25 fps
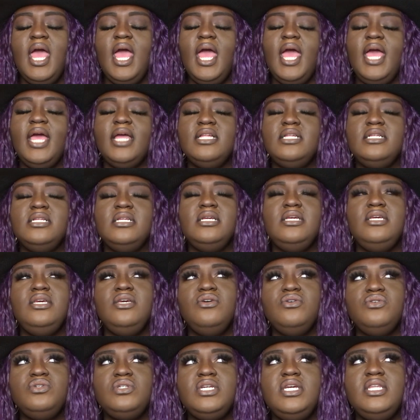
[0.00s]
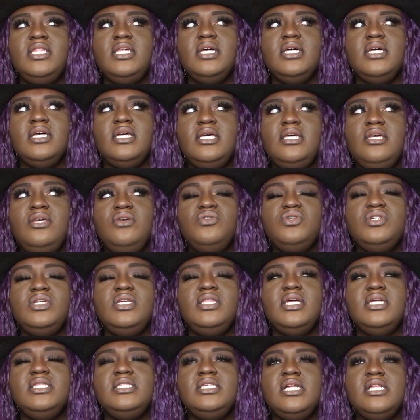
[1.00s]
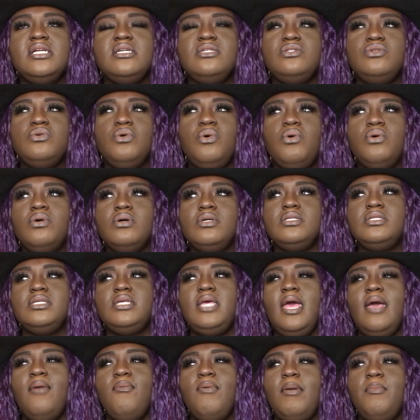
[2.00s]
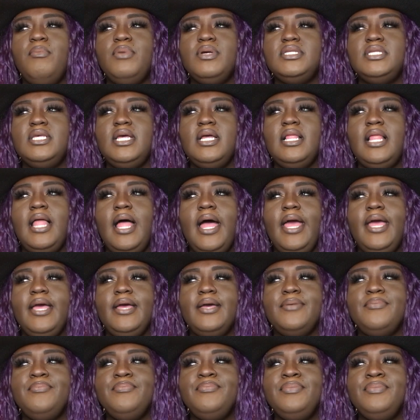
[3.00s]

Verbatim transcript: and usually the usually the 10 of swords can represent like